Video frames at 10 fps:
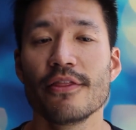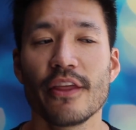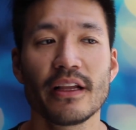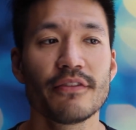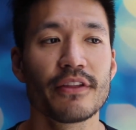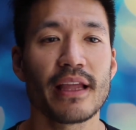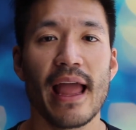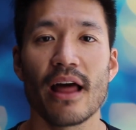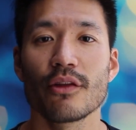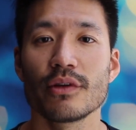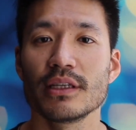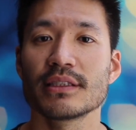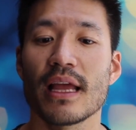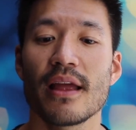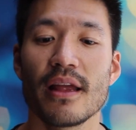think of the
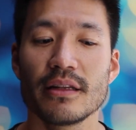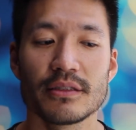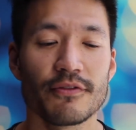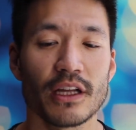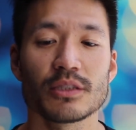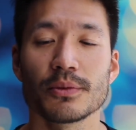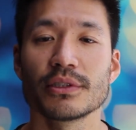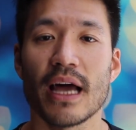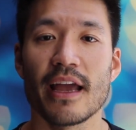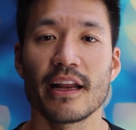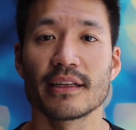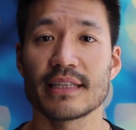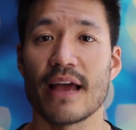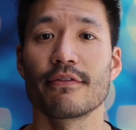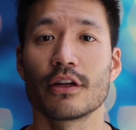calories and the flexible dieting
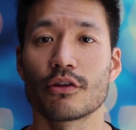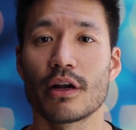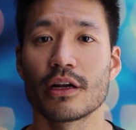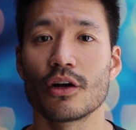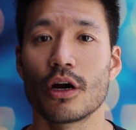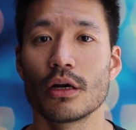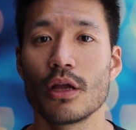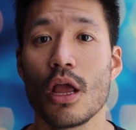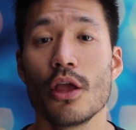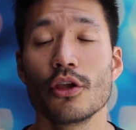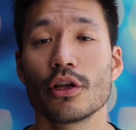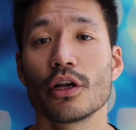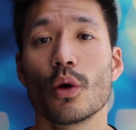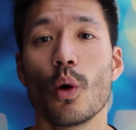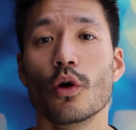as having a credit card. You
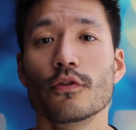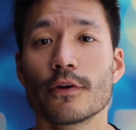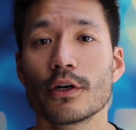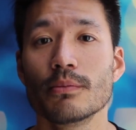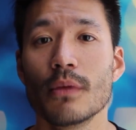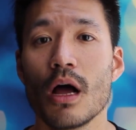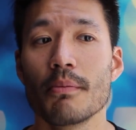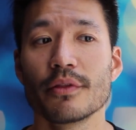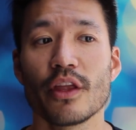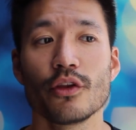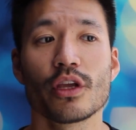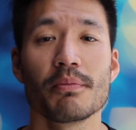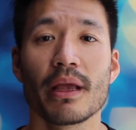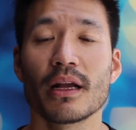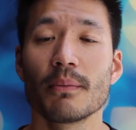can go over, but then you
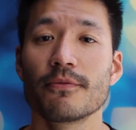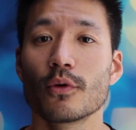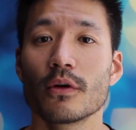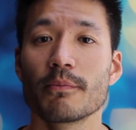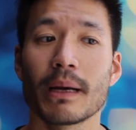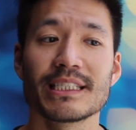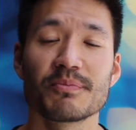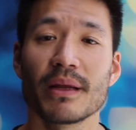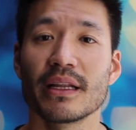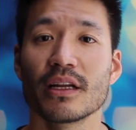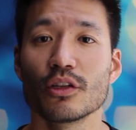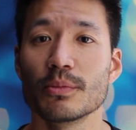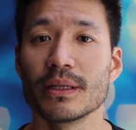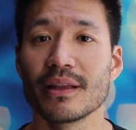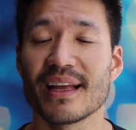can make up for it by spending a
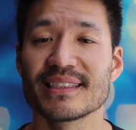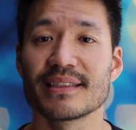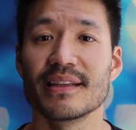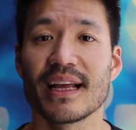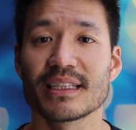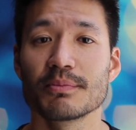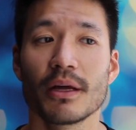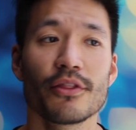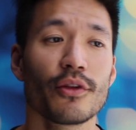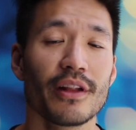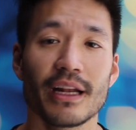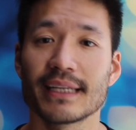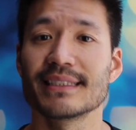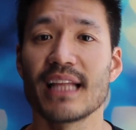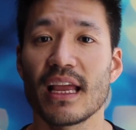little bit less the next month or the
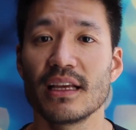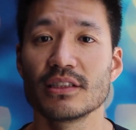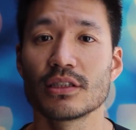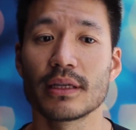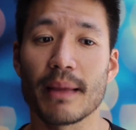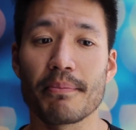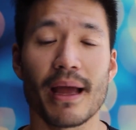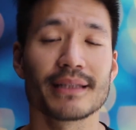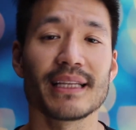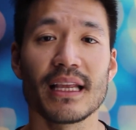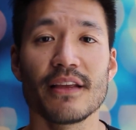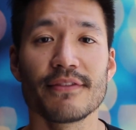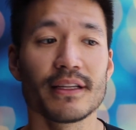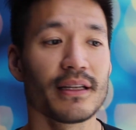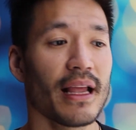next days to get back to
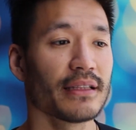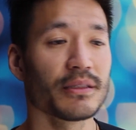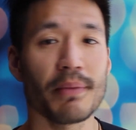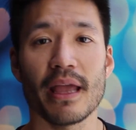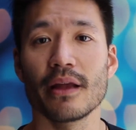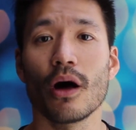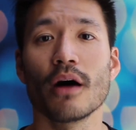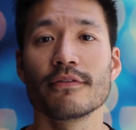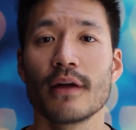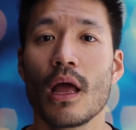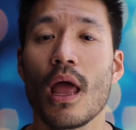even and to pay it off.